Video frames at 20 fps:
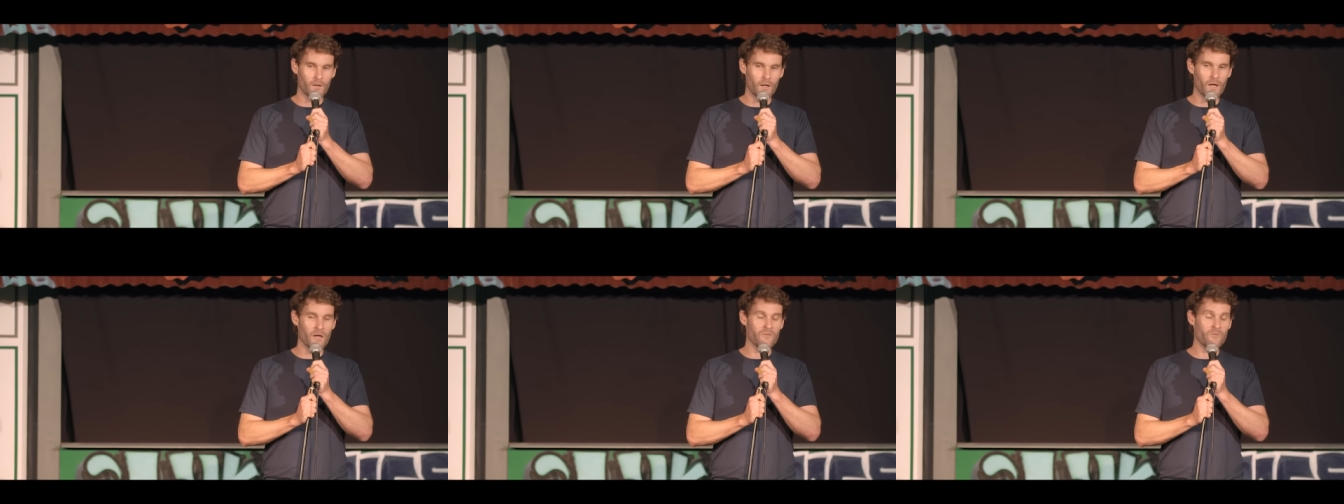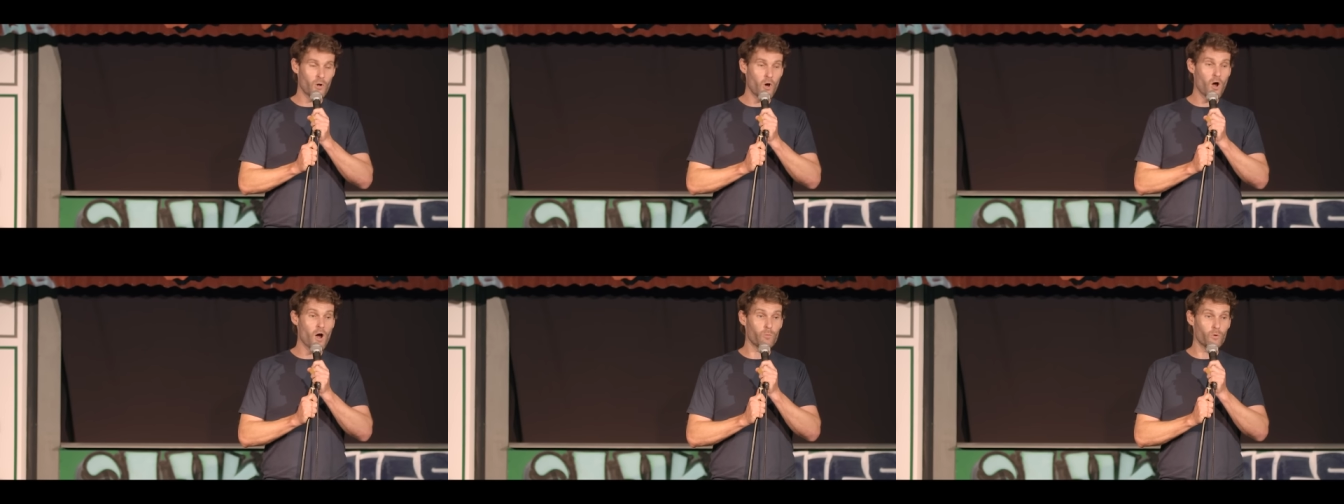
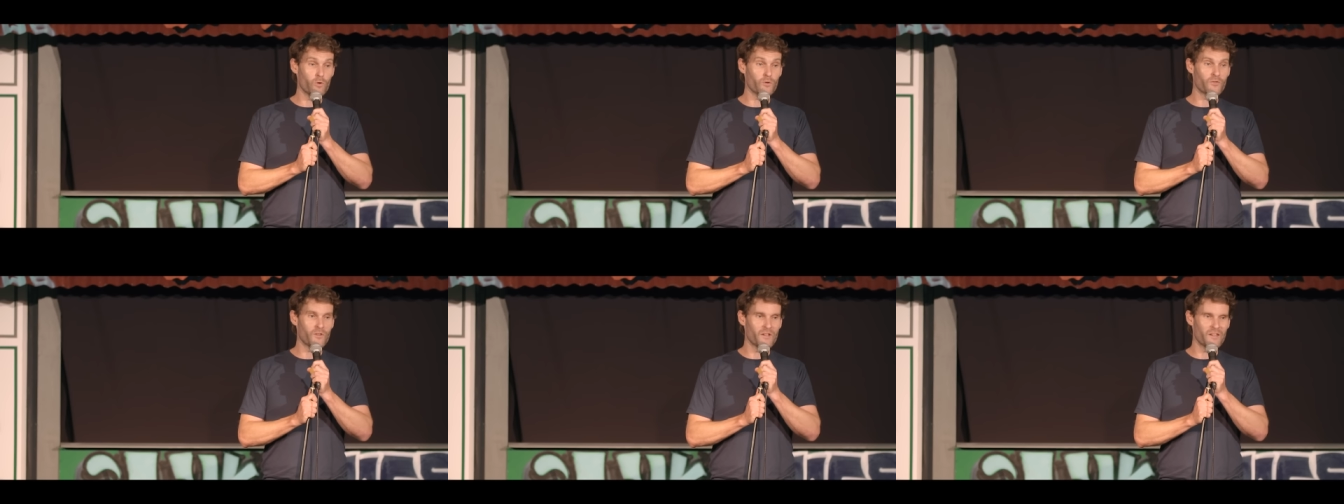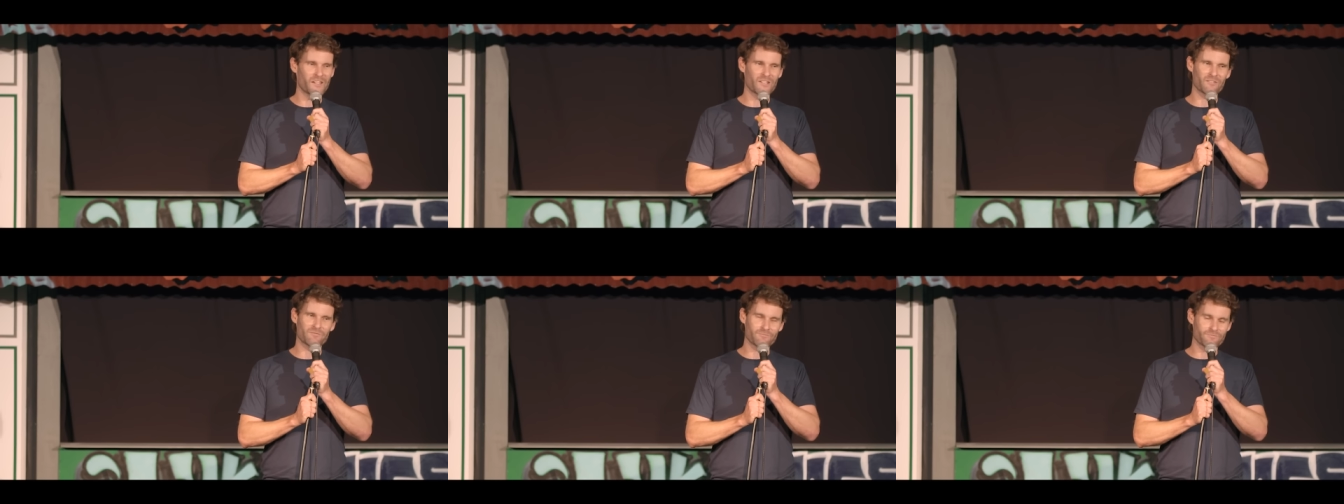even I will
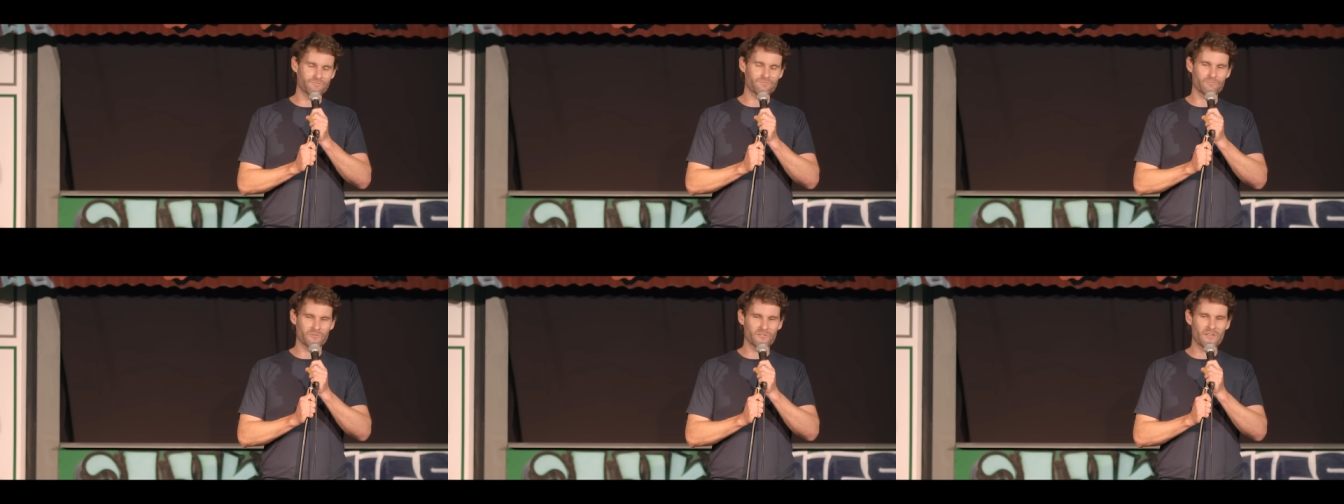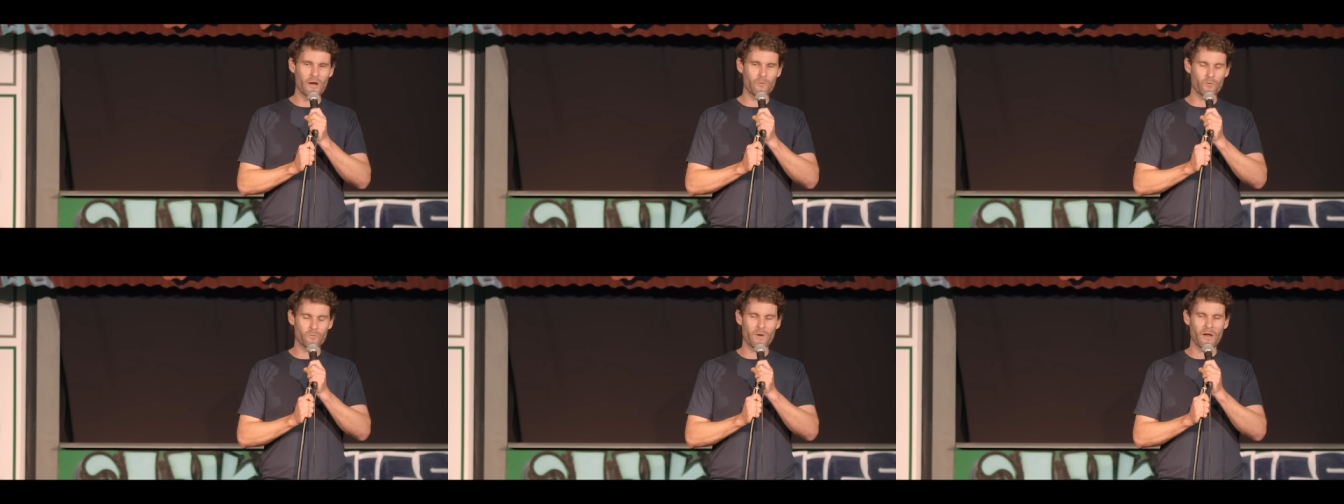think
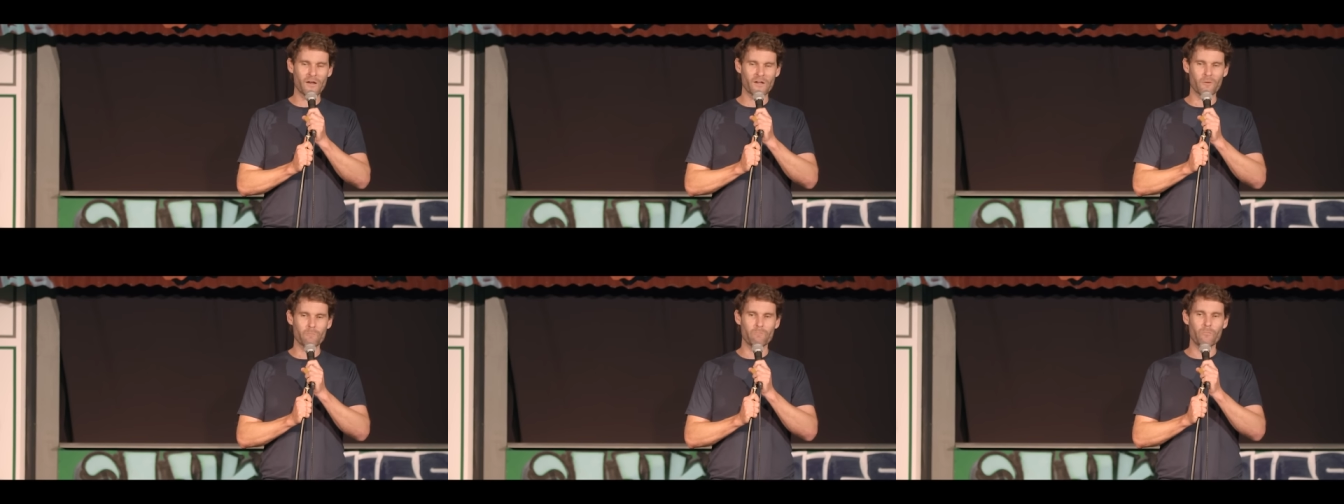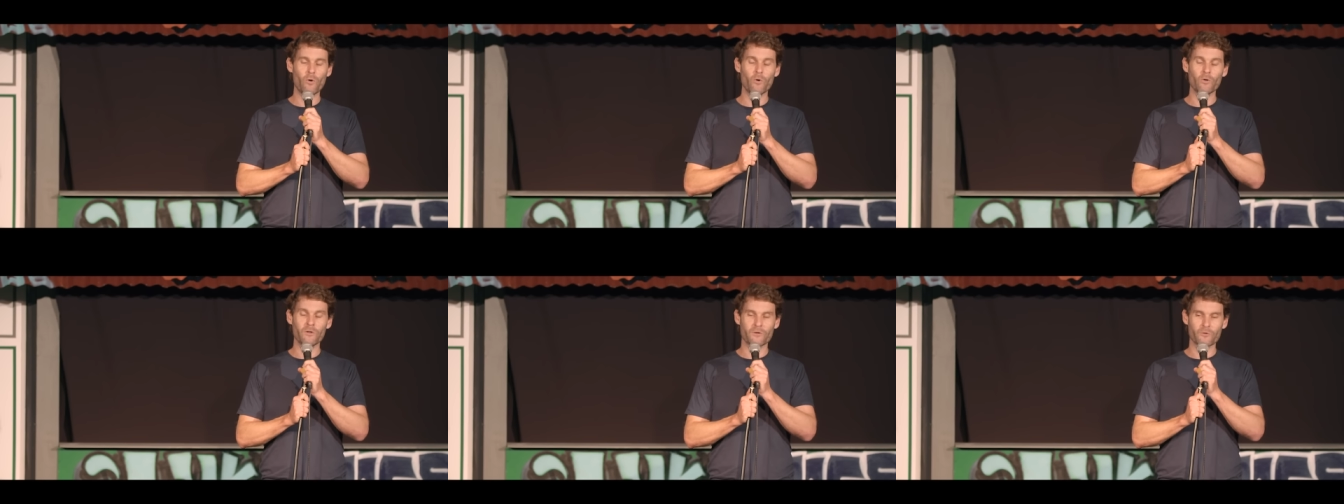they would make an
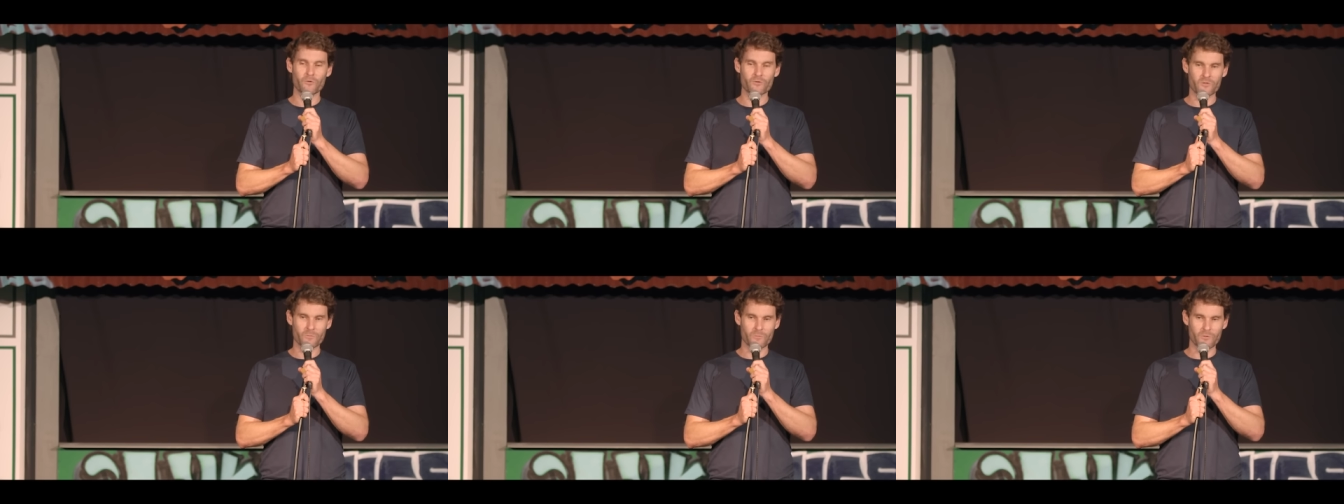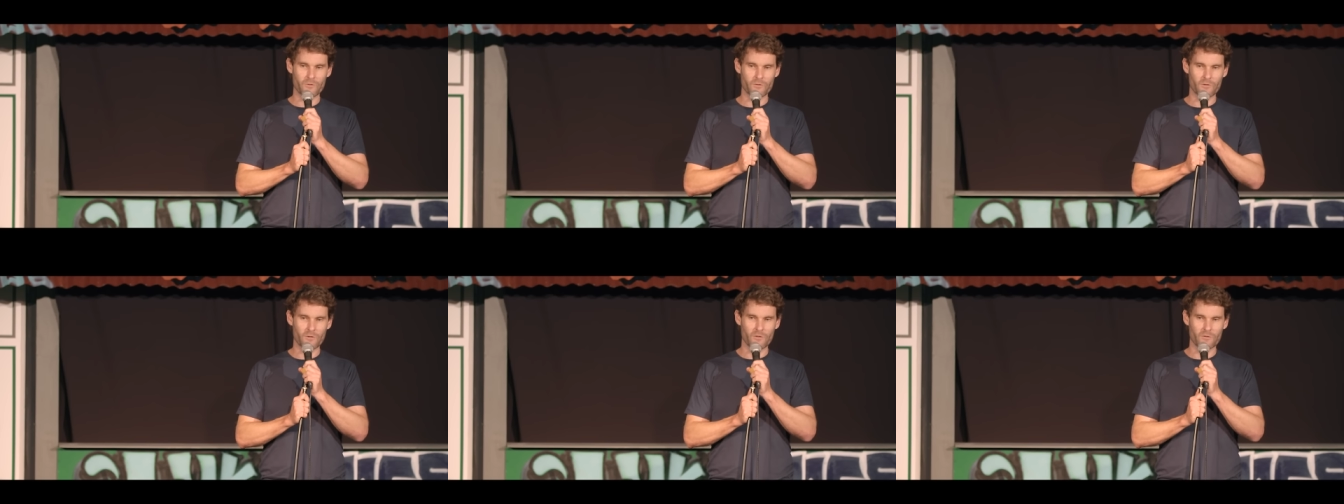appalling
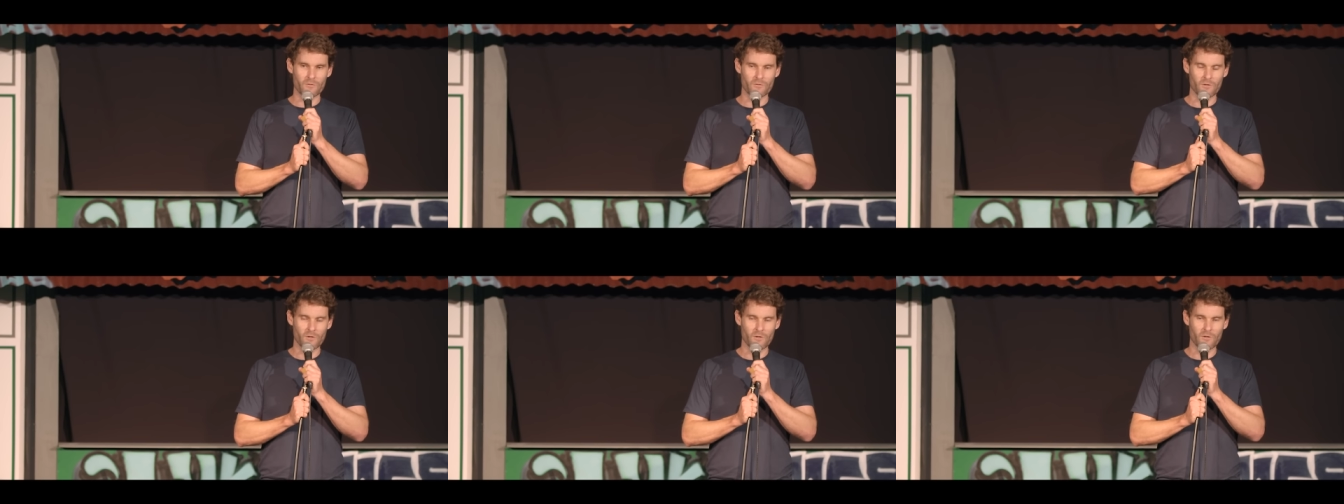entrepreneur.